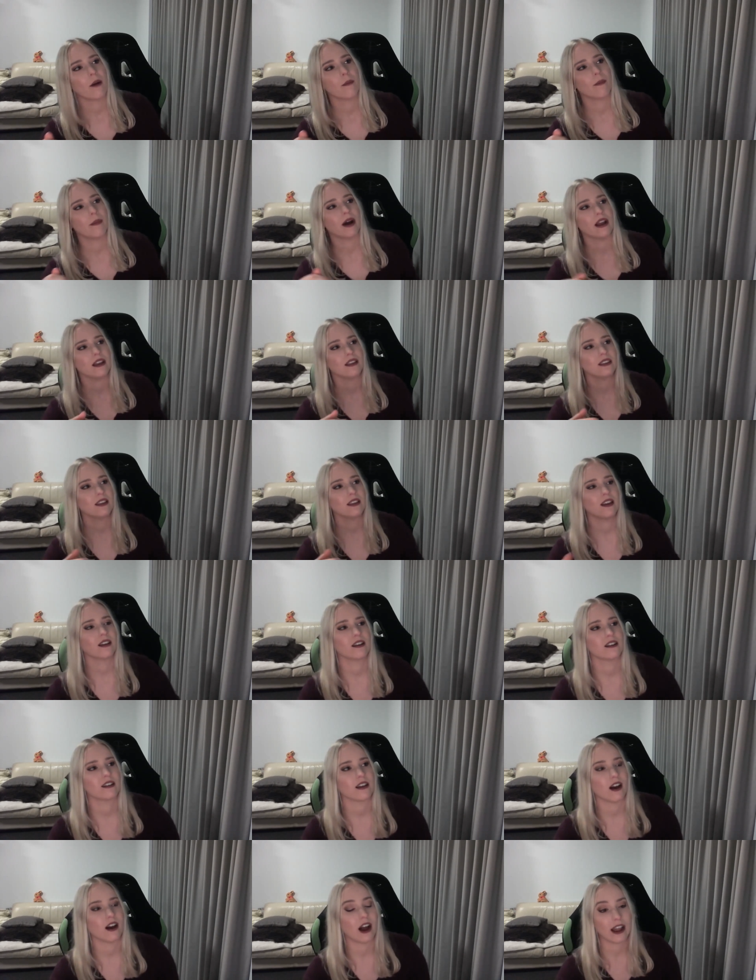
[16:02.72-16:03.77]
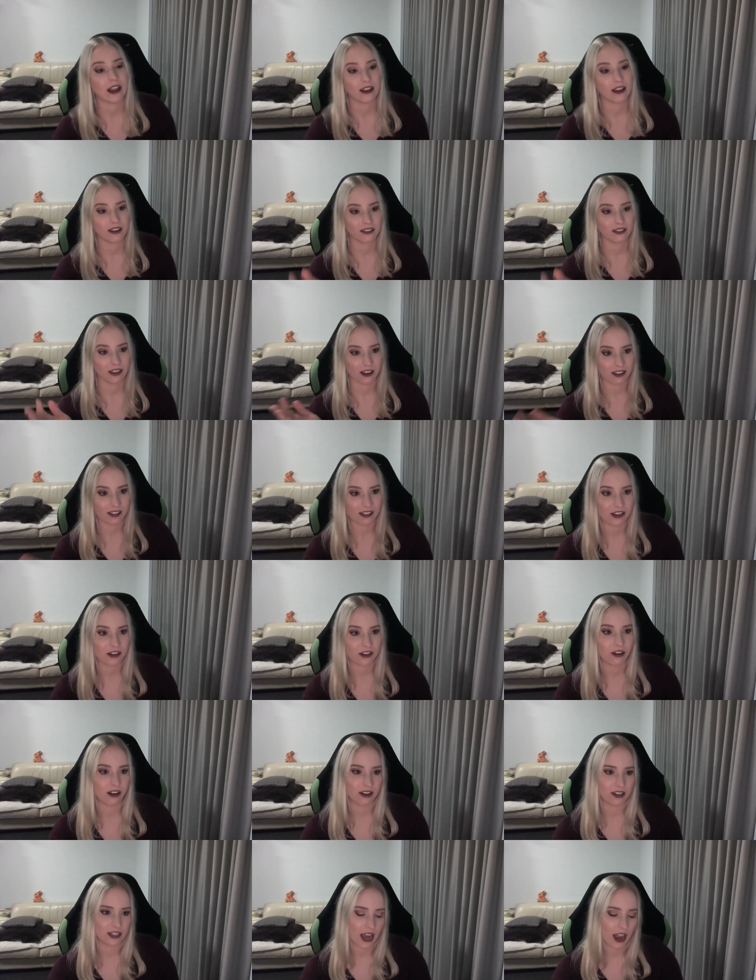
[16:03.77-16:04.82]
But in hmm. the end, I luckily got
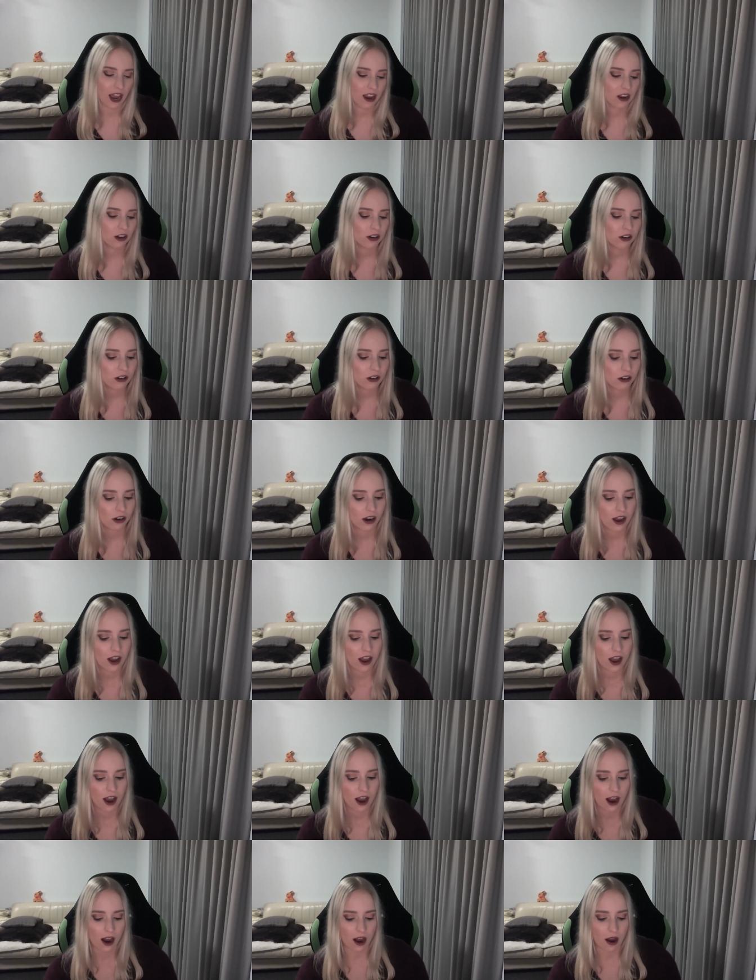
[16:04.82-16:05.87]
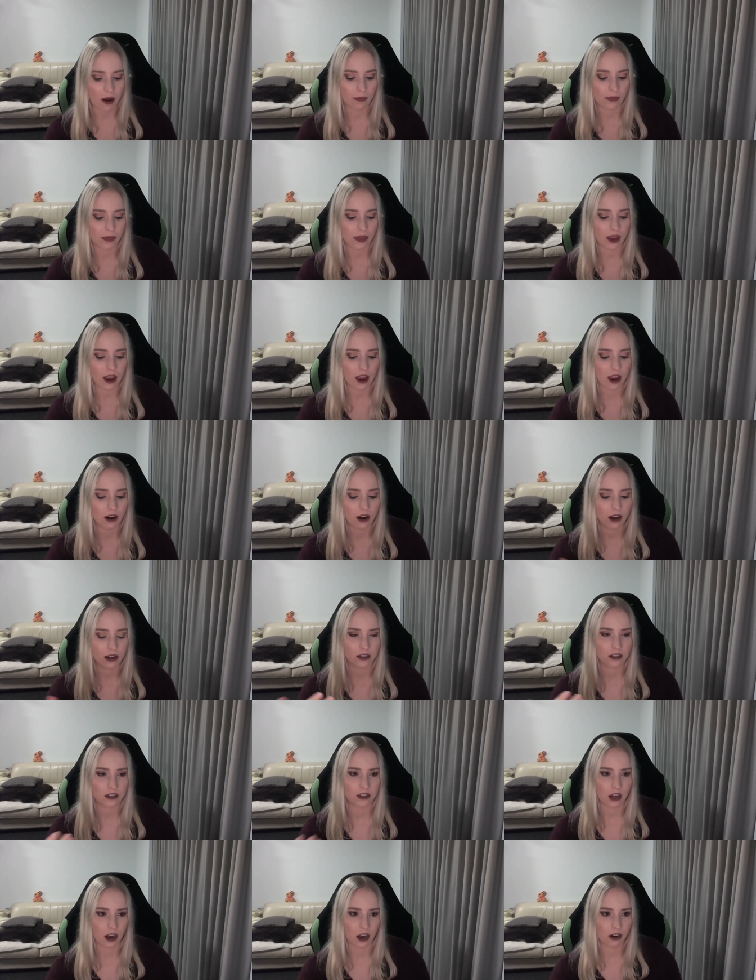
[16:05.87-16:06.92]
into ANU, um, and I
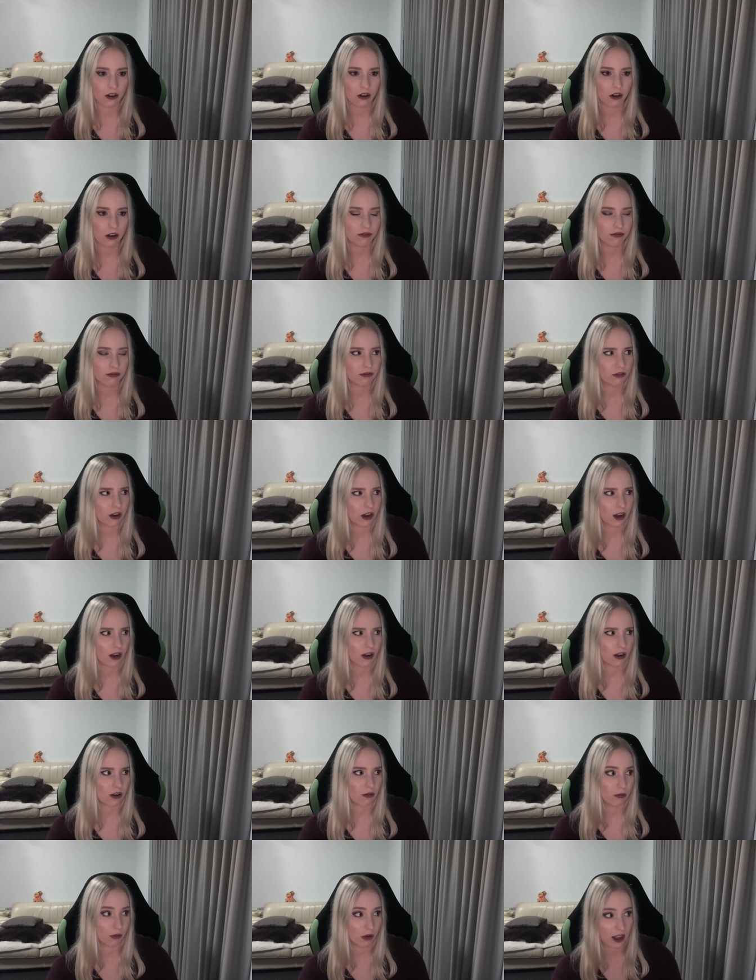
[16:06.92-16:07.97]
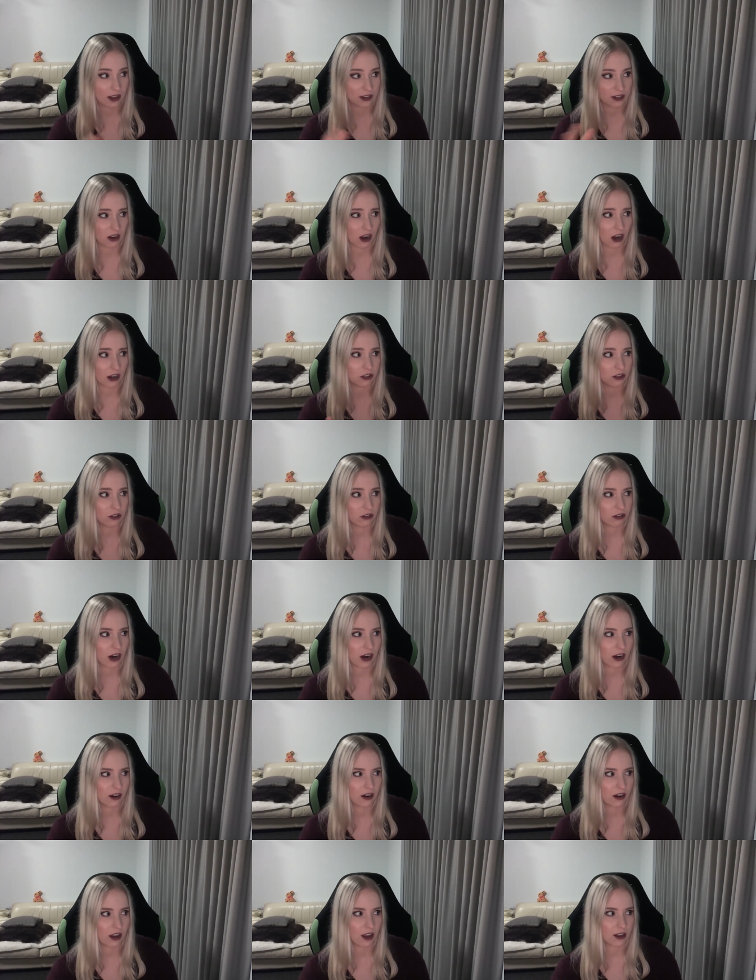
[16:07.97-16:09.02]
started off uh, as an undergrad
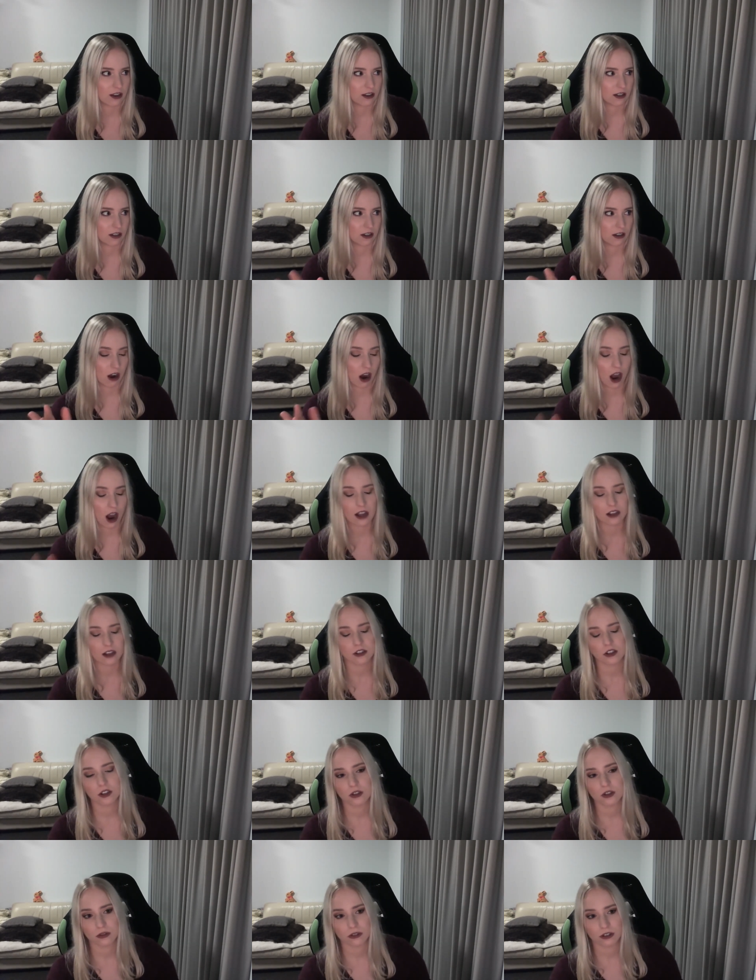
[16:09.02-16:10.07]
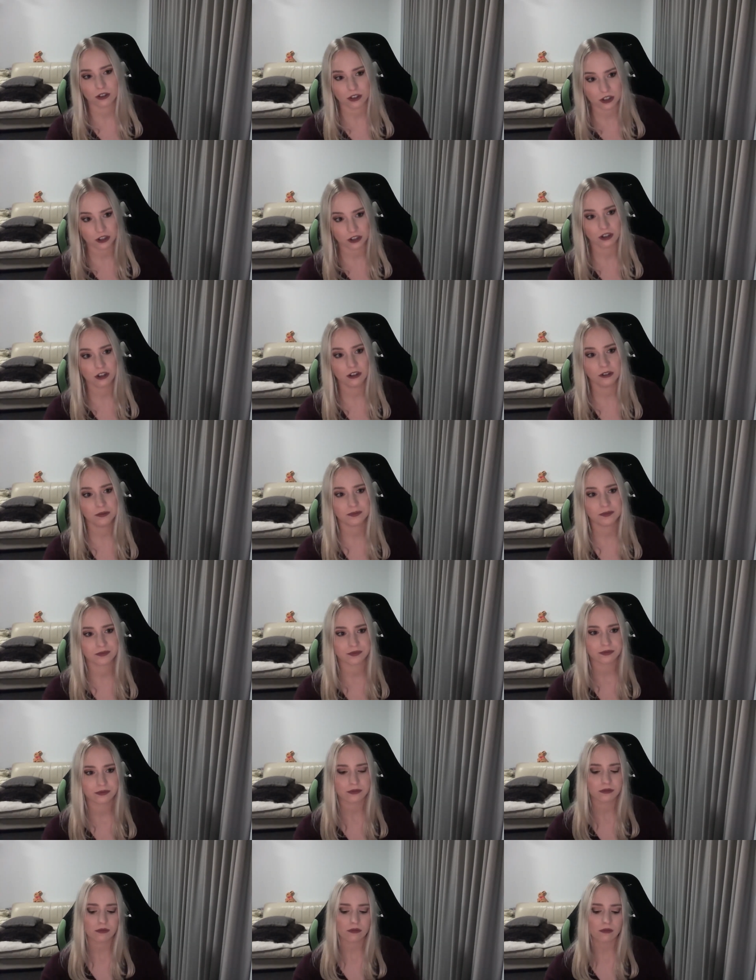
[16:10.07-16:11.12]
as an art stu- student.
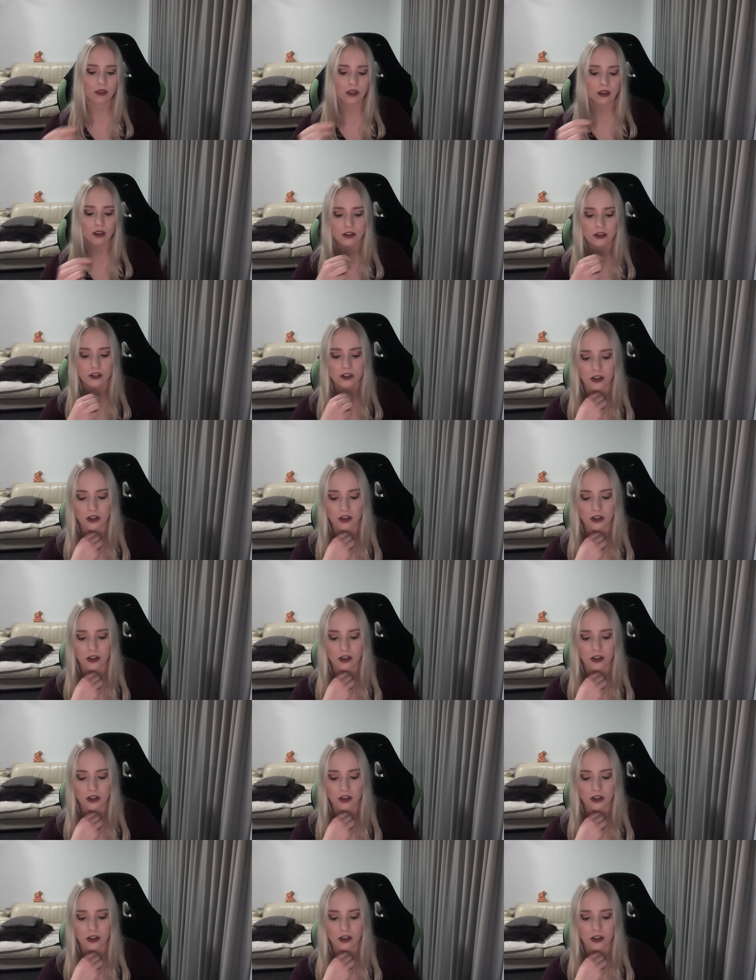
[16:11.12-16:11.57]
Right.